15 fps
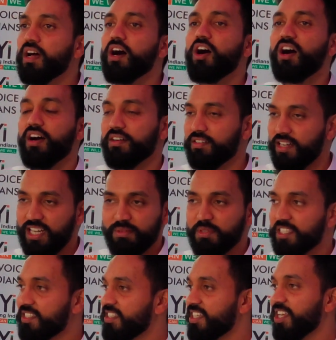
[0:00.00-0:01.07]
oh, I'm a
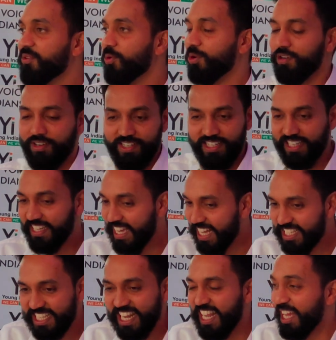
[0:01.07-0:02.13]
CEO and he
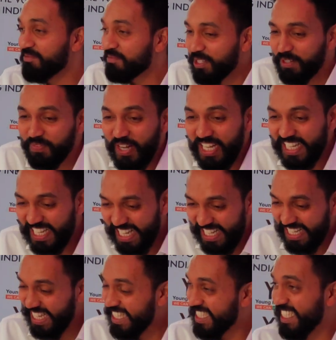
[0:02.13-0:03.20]
has a laptop,
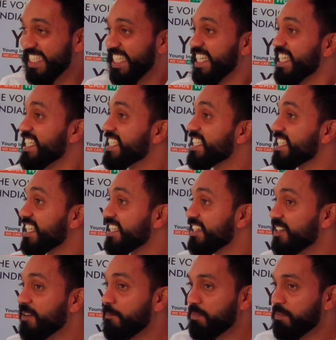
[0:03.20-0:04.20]
he sits and he's in.